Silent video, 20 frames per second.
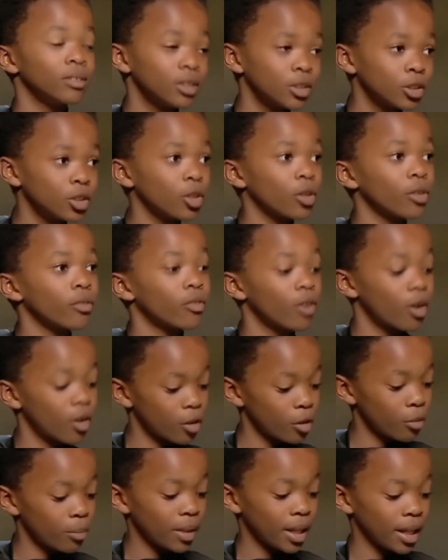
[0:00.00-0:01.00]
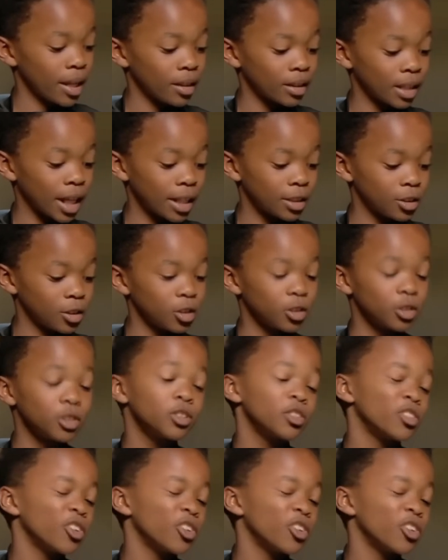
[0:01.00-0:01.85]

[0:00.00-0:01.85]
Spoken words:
So you've got your plane license.